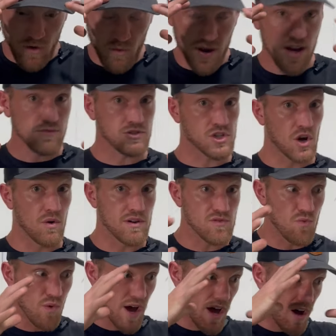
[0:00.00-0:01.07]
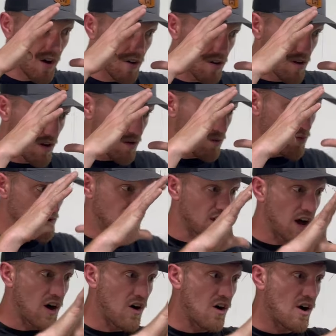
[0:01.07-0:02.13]
when I was going well was
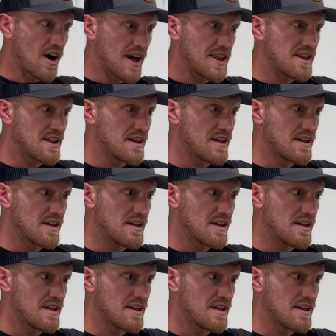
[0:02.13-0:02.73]
on